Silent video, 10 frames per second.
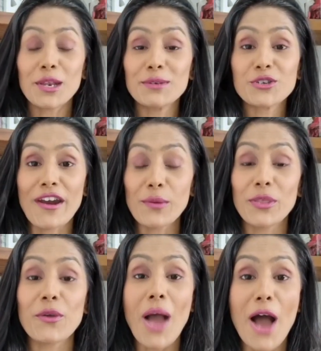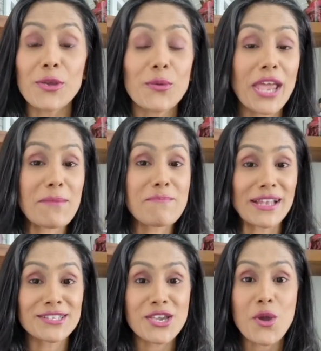be sharing with you how you can
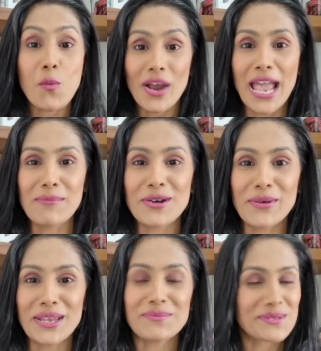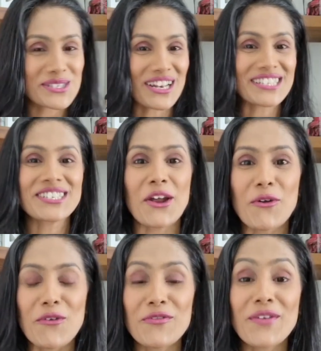better your vocabulary. So let's start
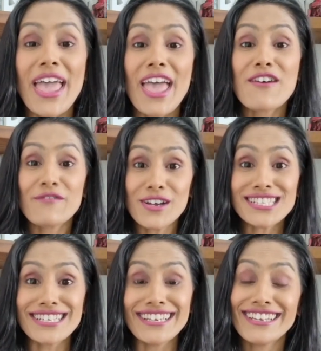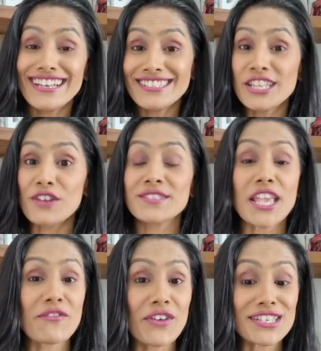off. Firstly, instead of saying
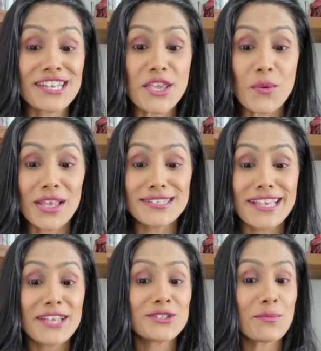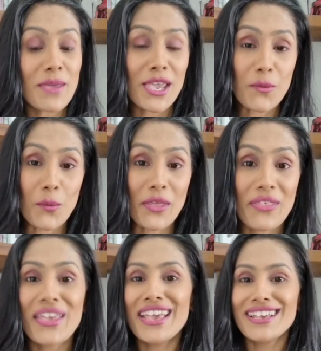firstly, you can say to begin with.
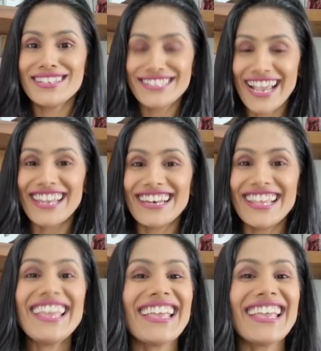Secondly,